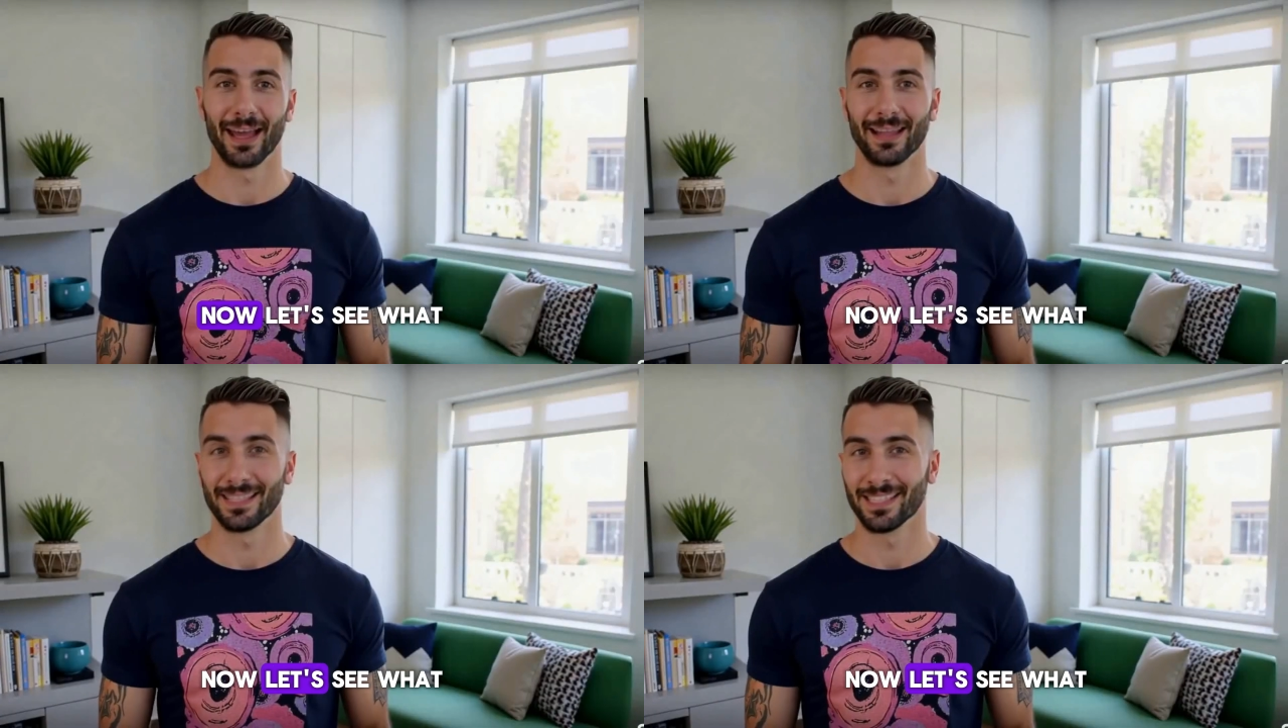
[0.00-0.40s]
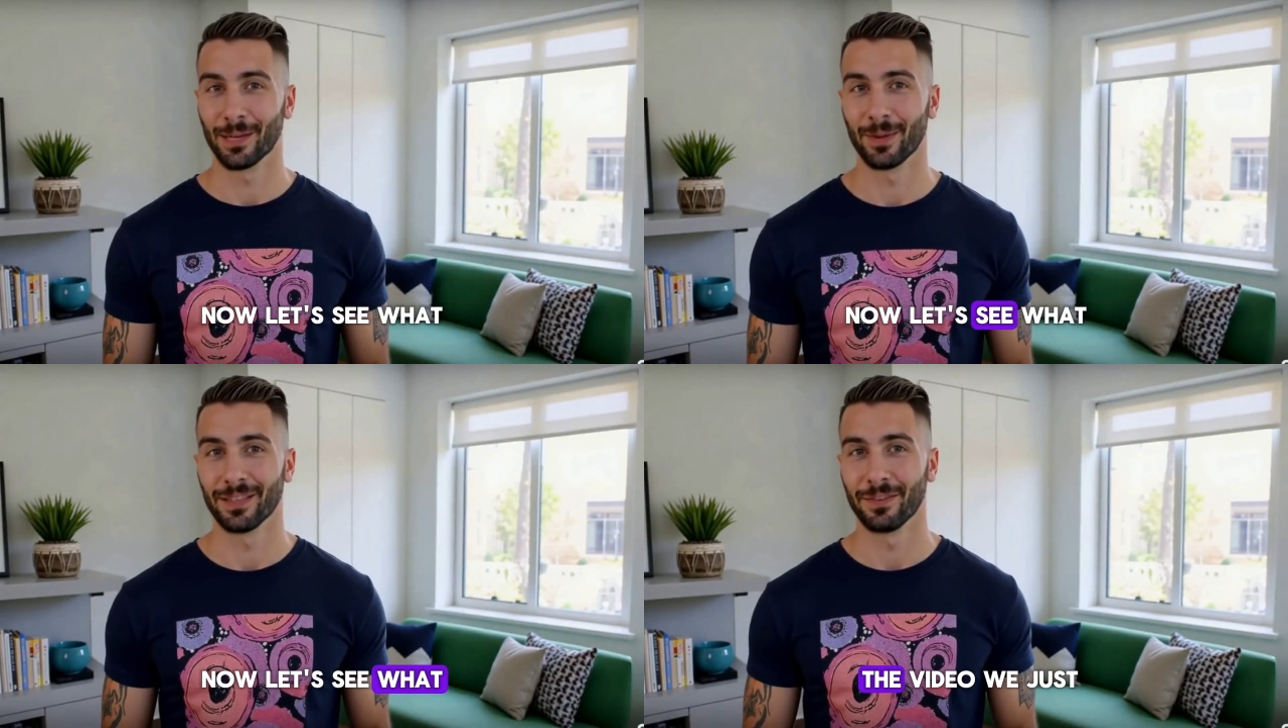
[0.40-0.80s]
let's
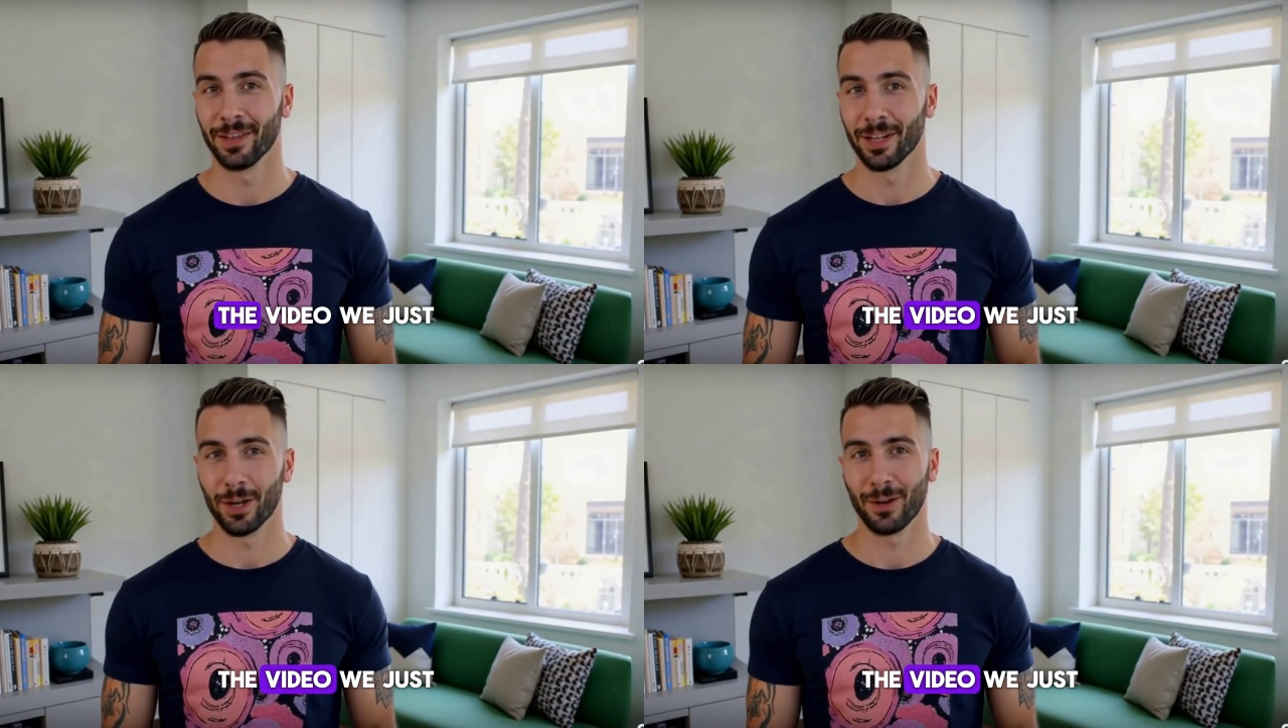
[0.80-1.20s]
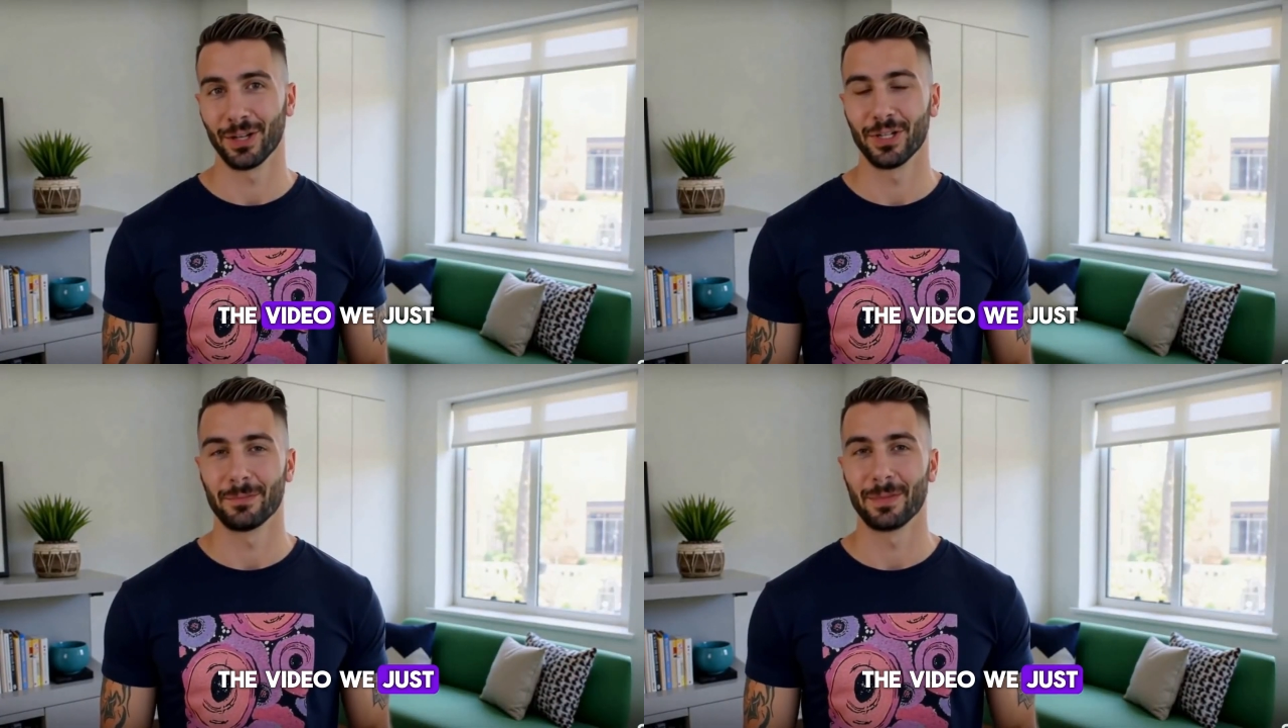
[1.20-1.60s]
see what the video
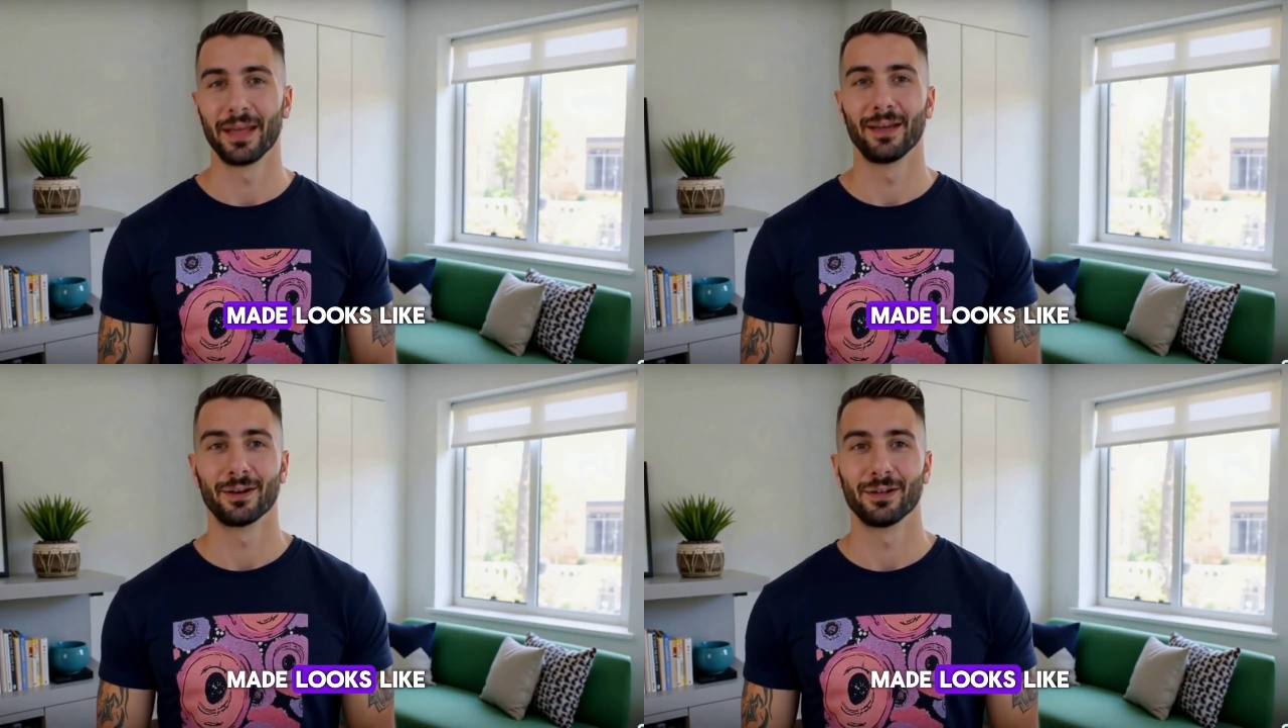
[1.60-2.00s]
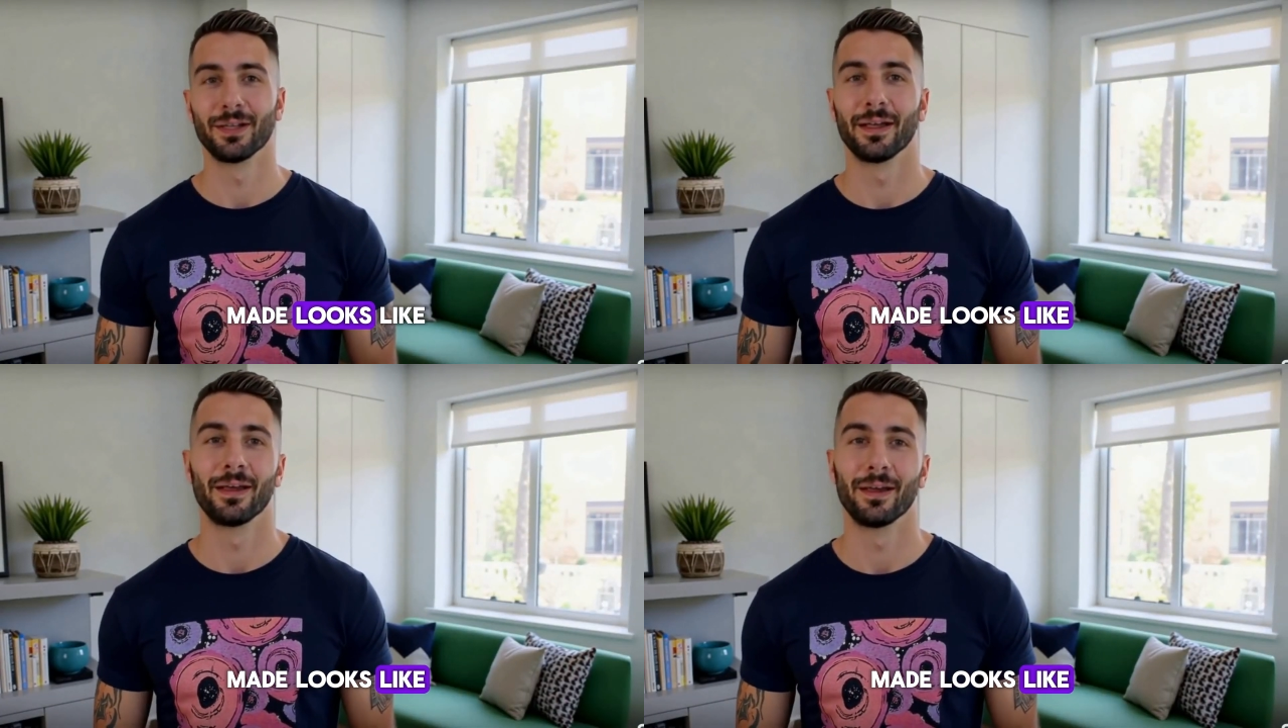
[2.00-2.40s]
we just made looks
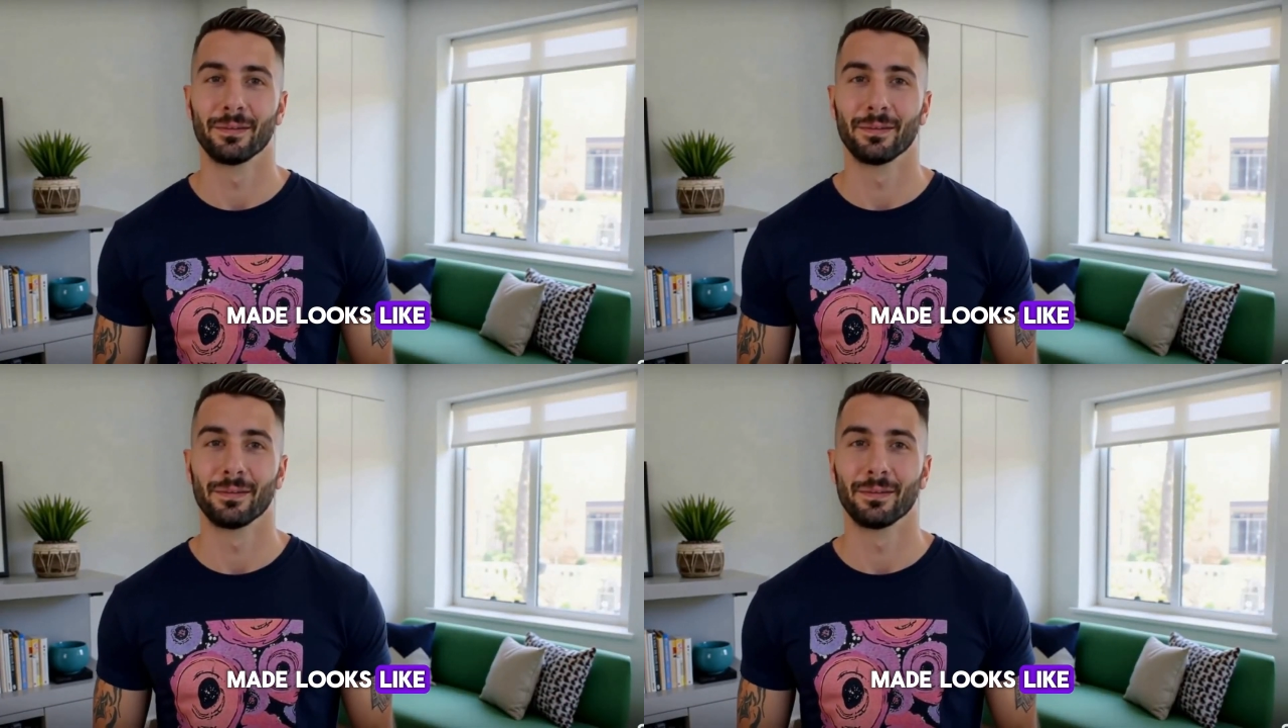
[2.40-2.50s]
like.